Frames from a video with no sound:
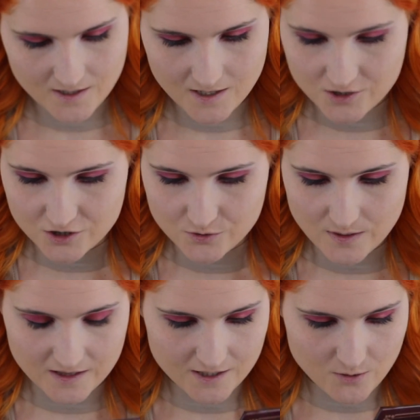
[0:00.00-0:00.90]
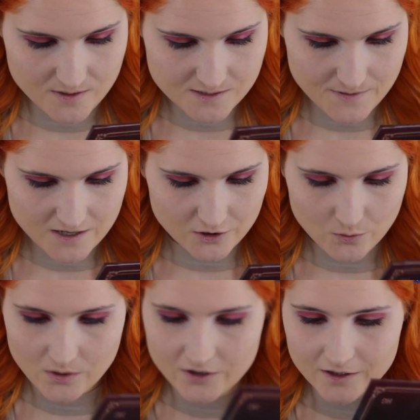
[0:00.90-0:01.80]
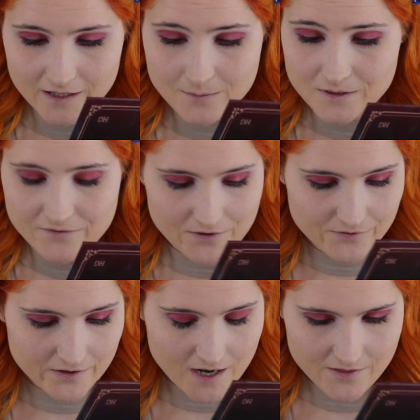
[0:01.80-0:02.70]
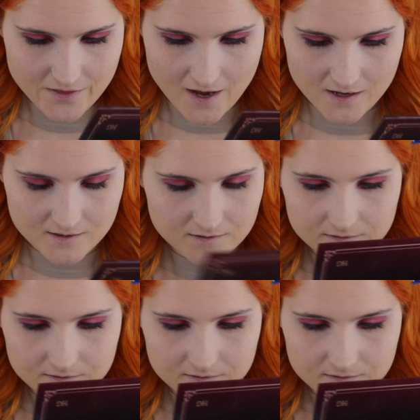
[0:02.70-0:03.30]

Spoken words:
And just quickly go into my inner corner. Can't believe I forgot that.